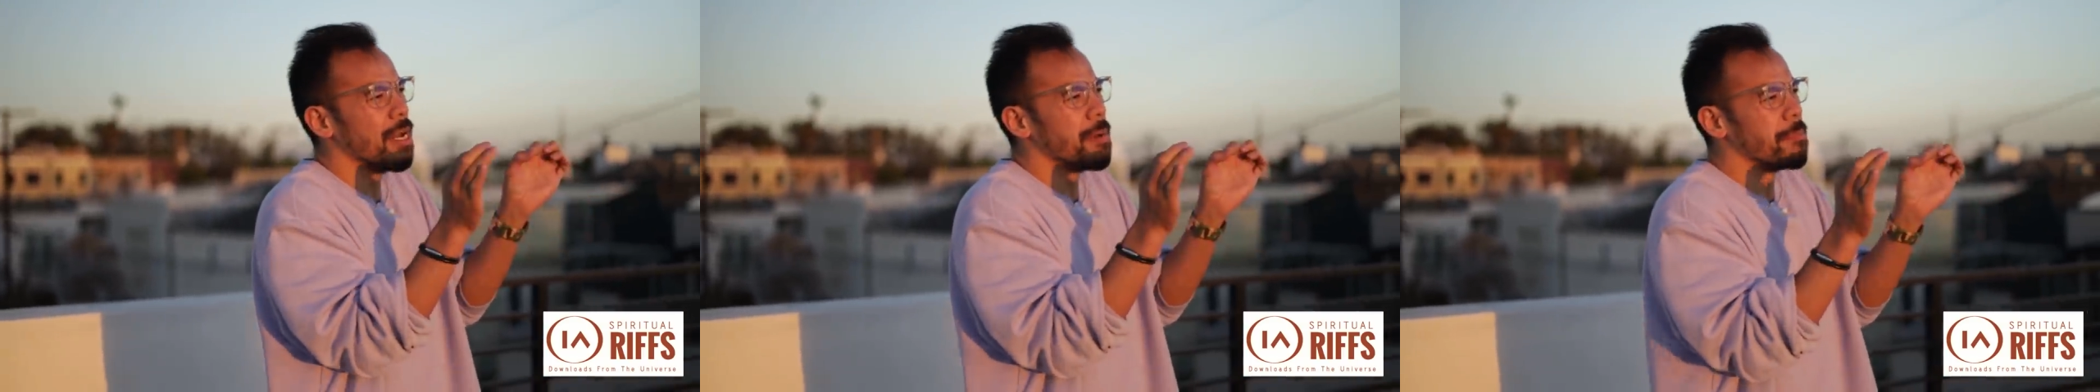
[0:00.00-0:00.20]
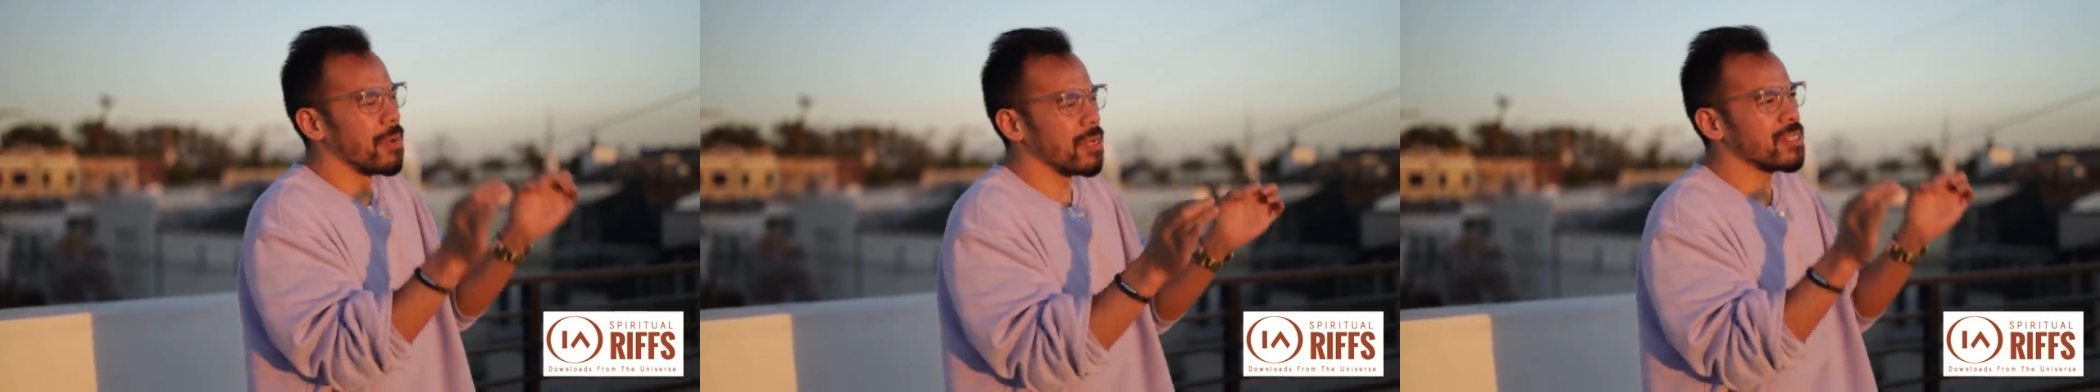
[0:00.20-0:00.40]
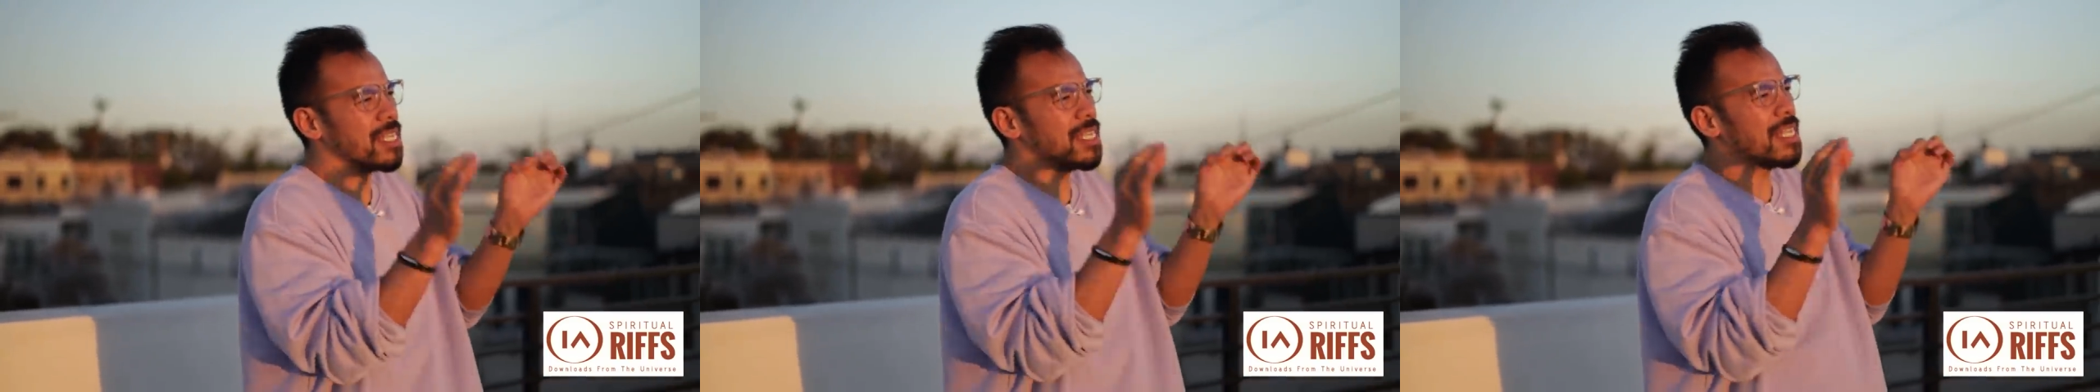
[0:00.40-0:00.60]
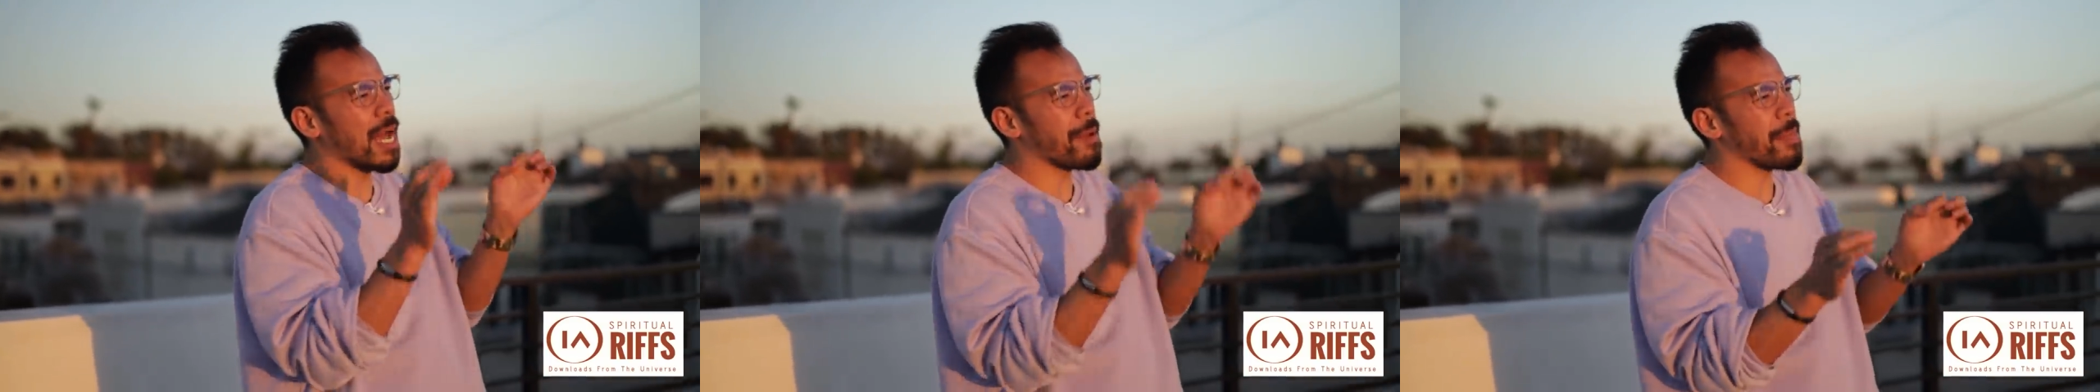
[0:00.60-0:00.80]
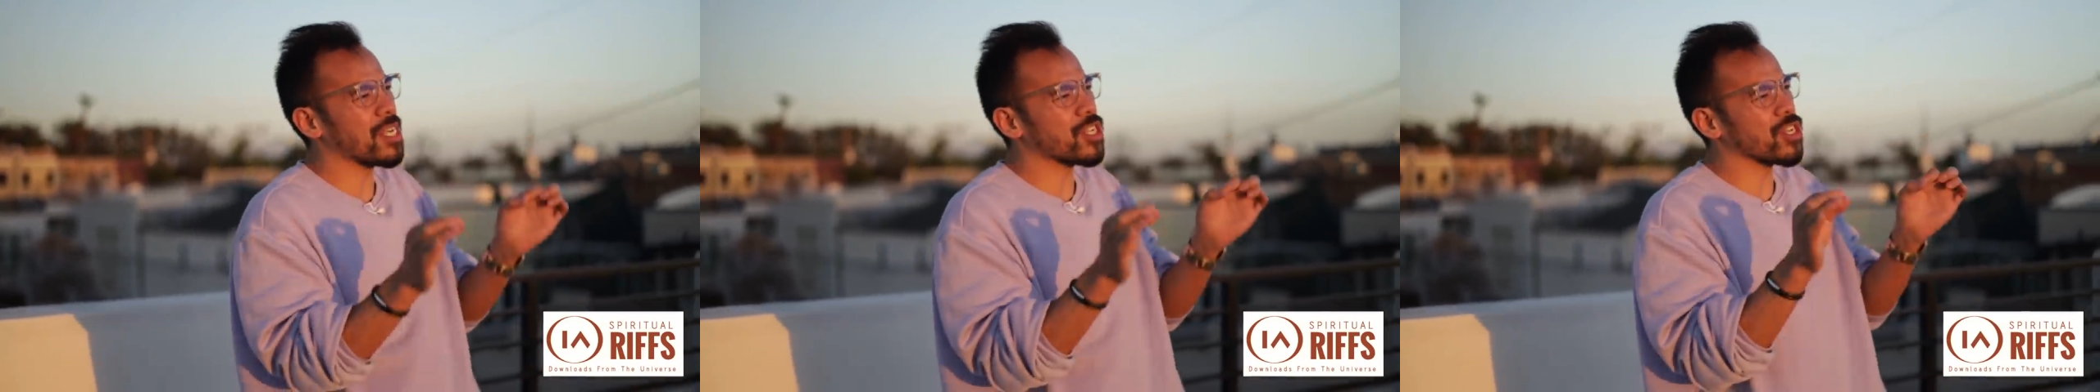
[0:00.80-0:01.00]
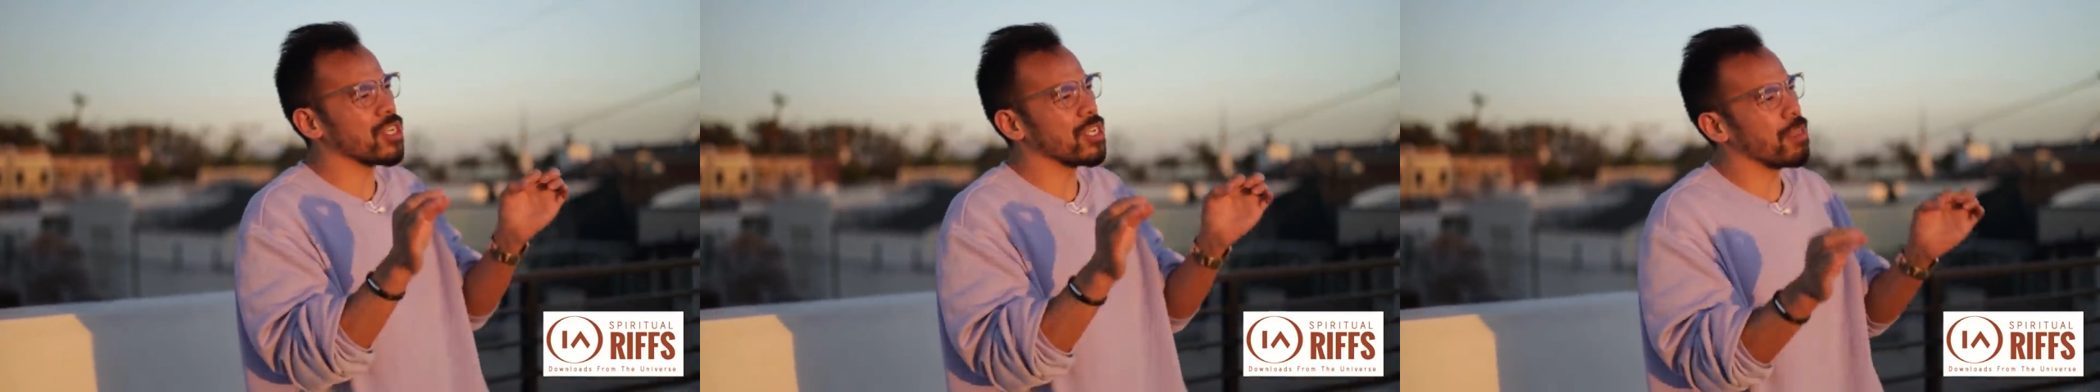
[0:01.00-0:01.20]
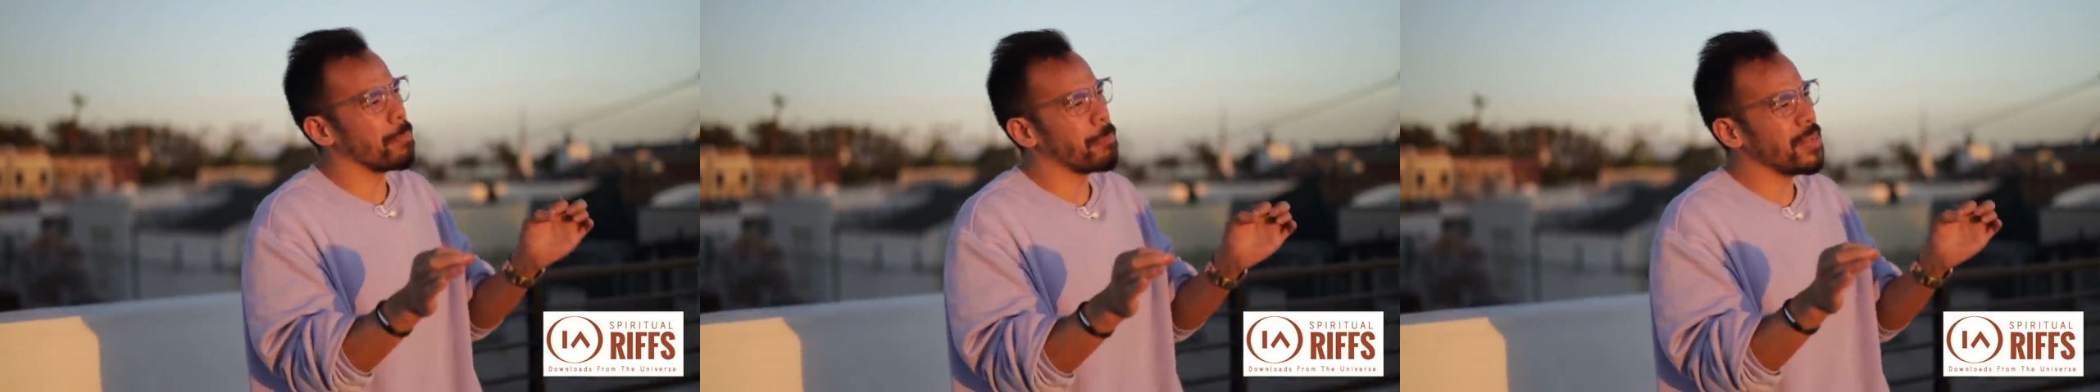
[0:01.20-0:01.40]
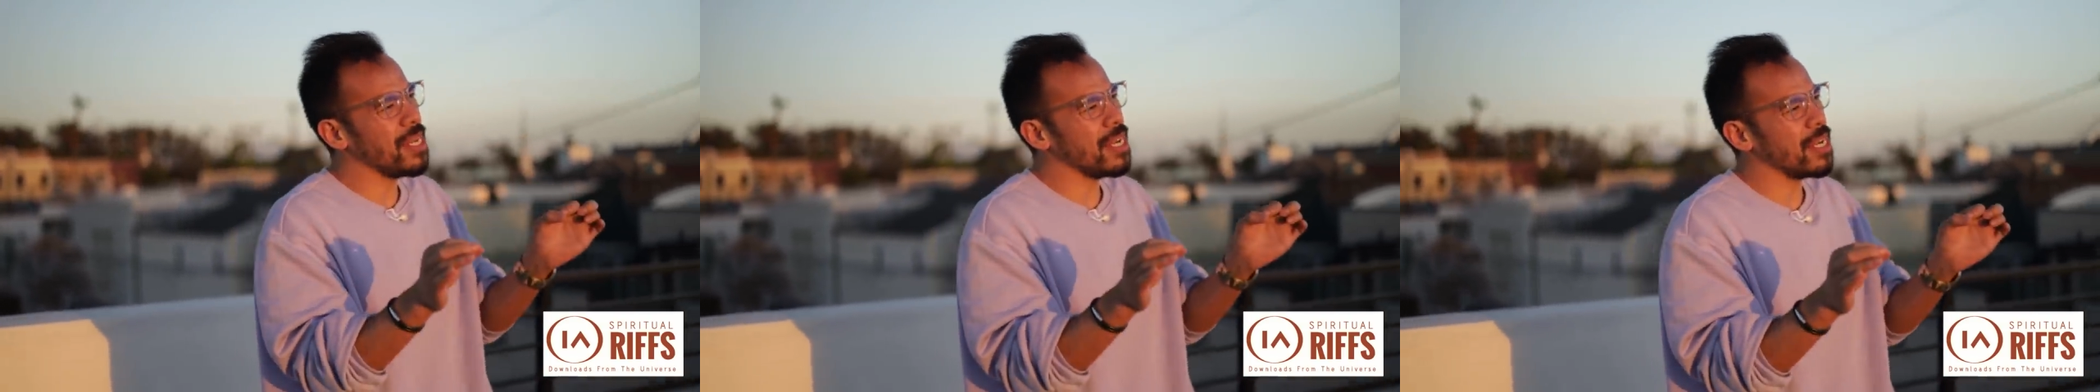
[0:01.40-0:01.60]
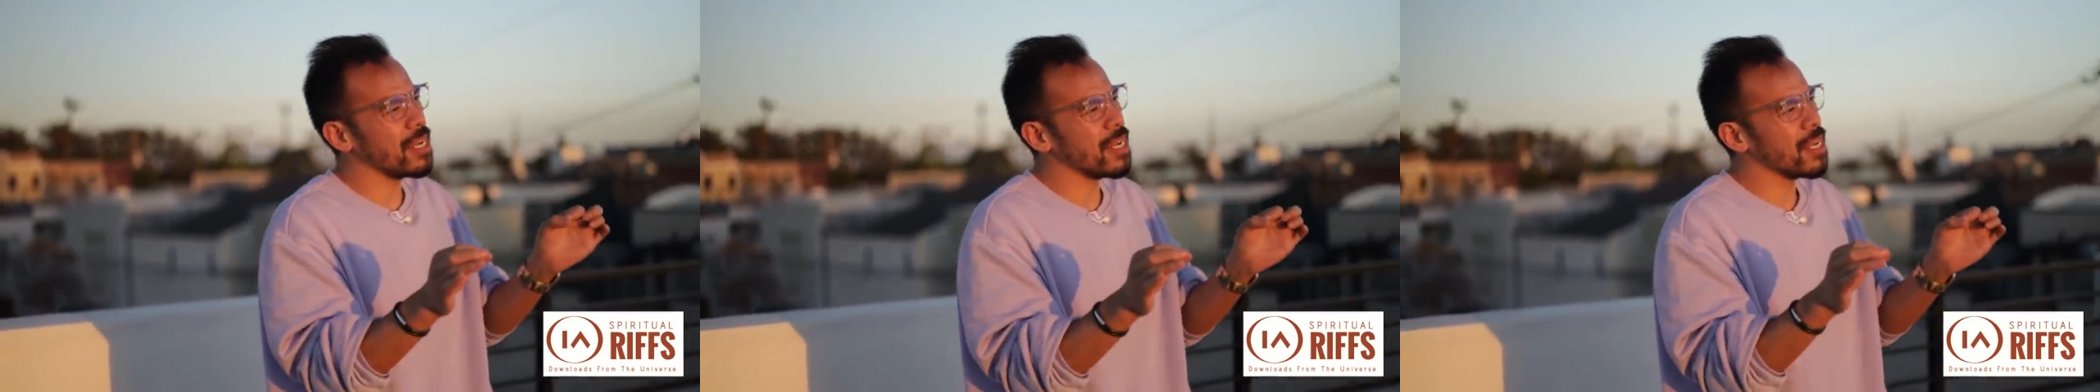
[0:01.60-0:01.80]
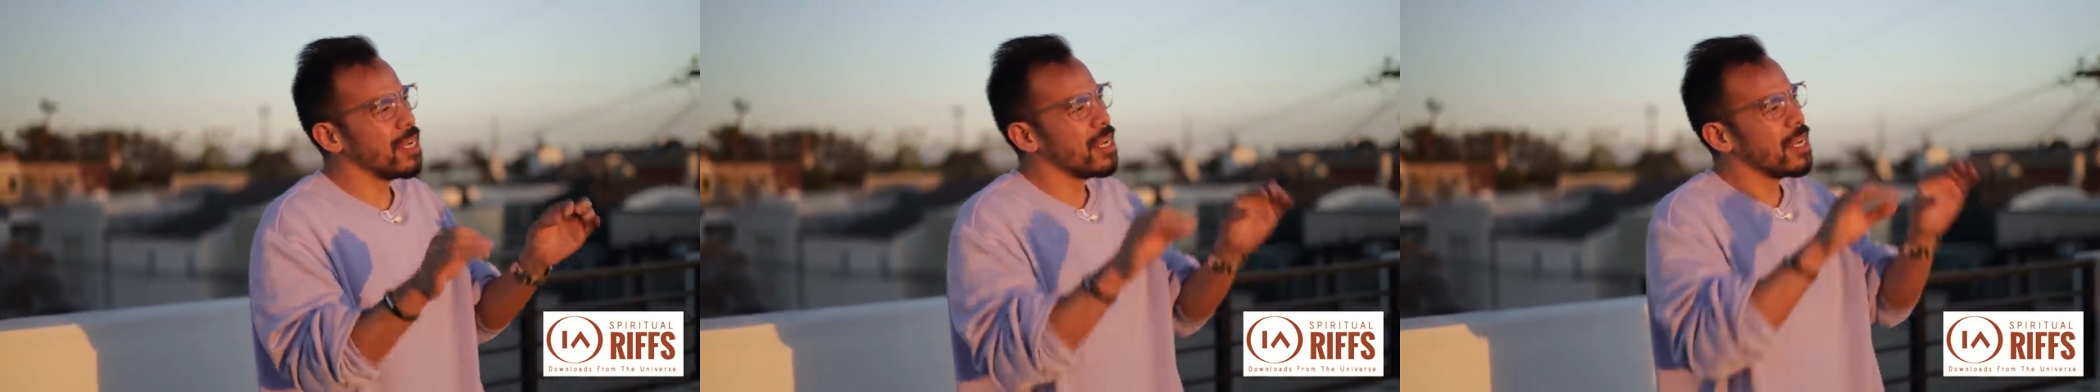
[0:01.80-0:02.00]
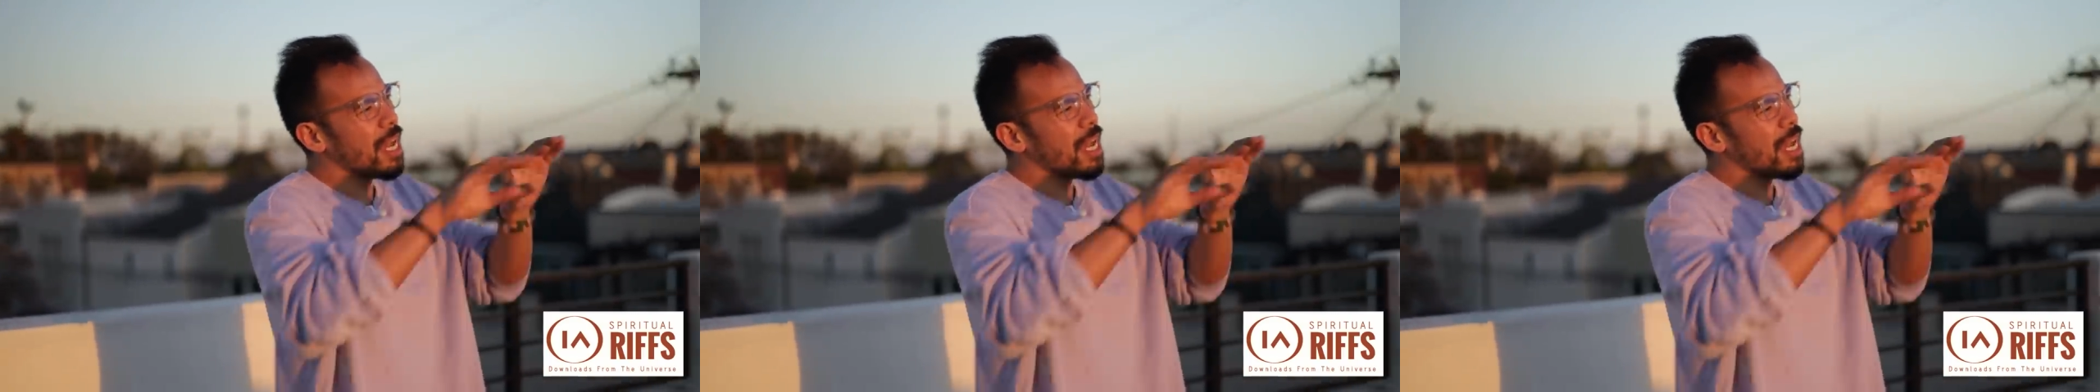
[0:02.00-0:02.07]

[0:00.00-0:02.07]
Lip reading: multidimensional being,